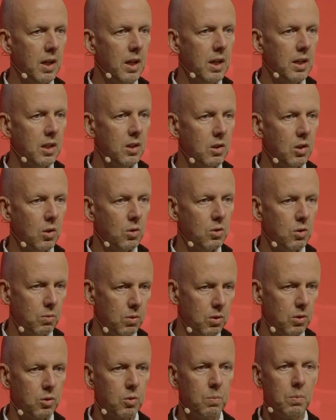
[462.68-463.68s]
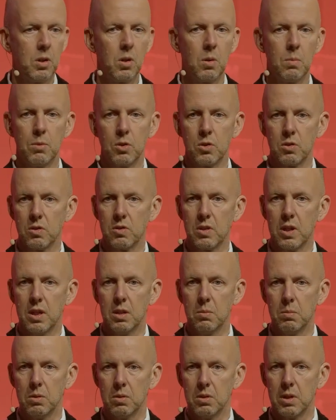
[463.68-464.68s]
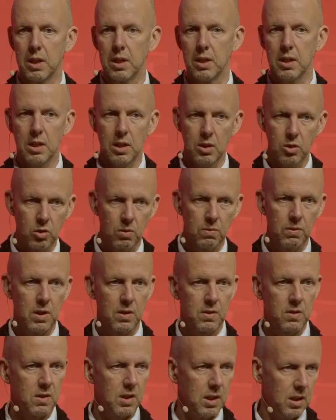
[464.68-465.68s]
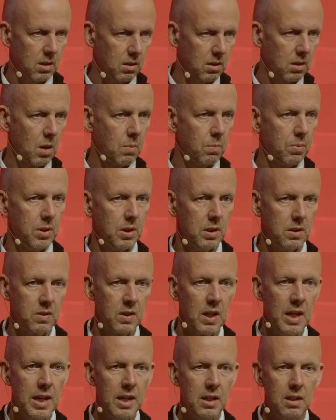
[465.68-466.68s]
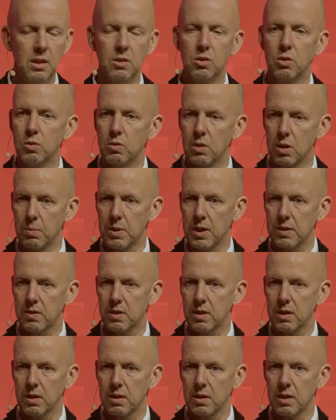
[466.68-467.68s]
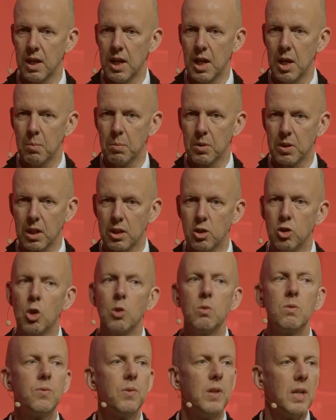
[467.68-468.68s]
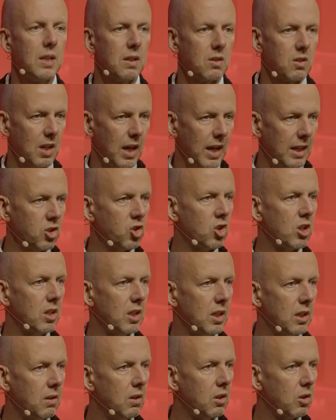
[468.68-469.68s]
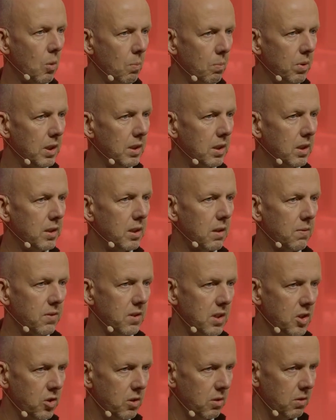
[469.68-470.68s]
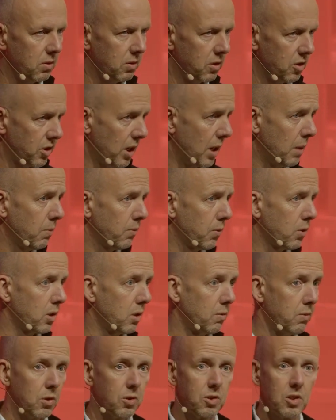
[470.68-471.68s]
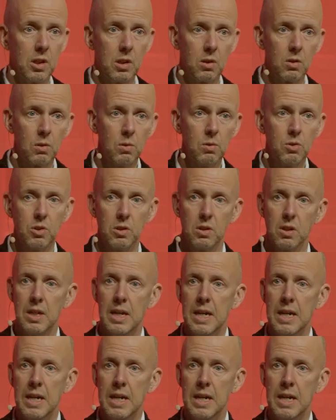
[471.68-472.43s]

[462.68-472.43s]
the world to become more sustainable. Each of us in our companies need to do our best there. But I don't think it's actually completely definitional. The same for diversity and inclusion.